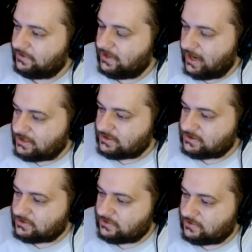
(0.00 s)

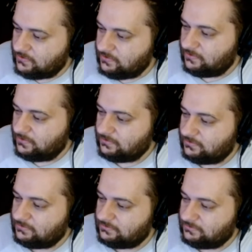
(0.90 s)
That's cool.
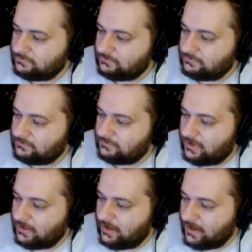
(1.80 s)

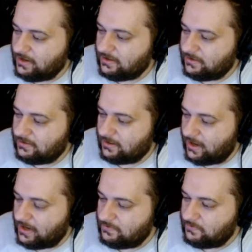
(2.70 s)
I'd
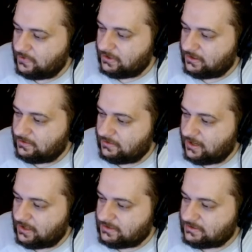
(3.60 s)
want
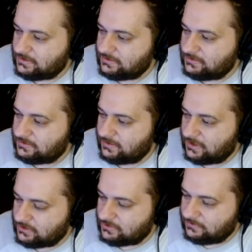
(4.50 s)
that's
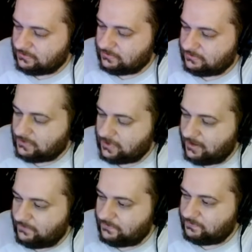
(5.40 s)
cool.
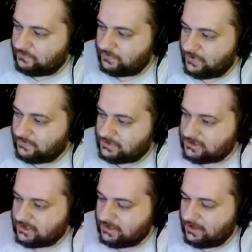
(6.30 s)
I've probably
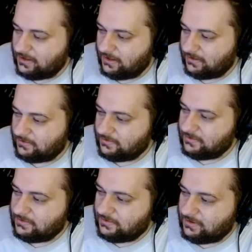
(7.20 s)
seen that like
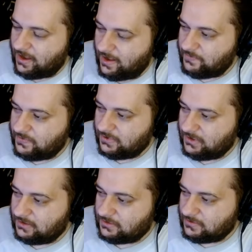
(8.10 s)
happen
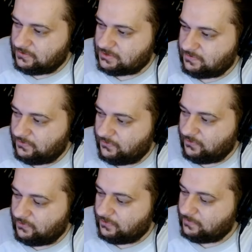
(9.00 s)
in toast
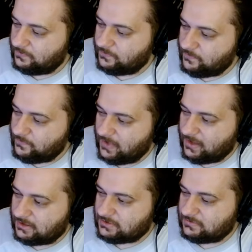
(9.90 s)
before.
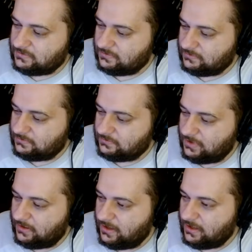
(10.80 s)
That's cool.
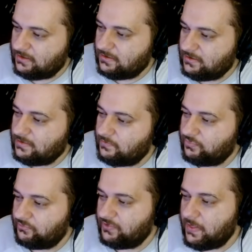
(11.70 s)
All right.
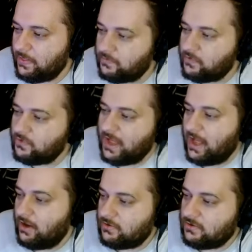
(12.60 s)
Breathable
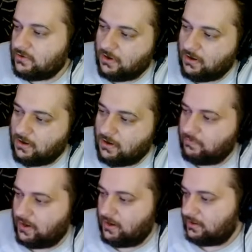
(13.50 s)
alcohol
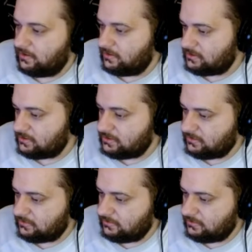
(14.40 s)
bars.